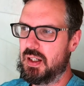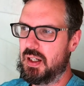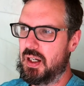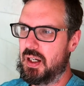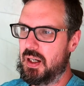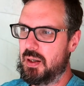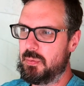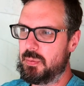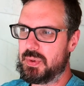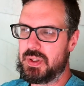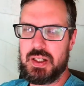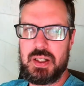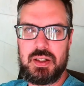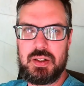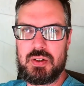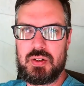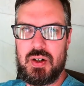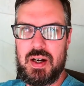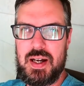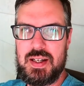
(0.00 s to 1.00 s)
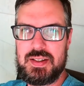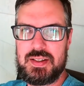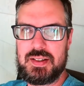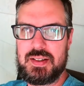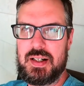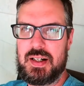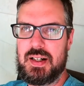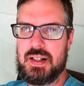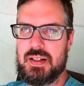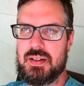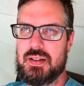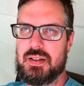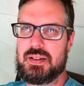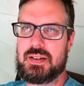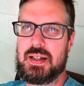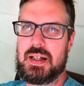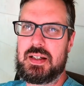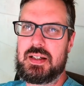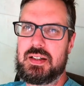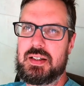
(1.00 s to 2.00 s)
Uh, we're getting the grass done,
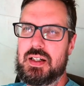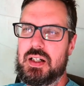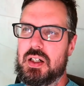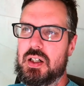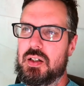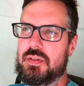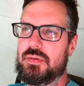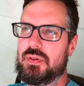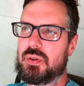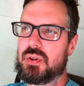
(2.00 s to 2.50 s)
taken care of.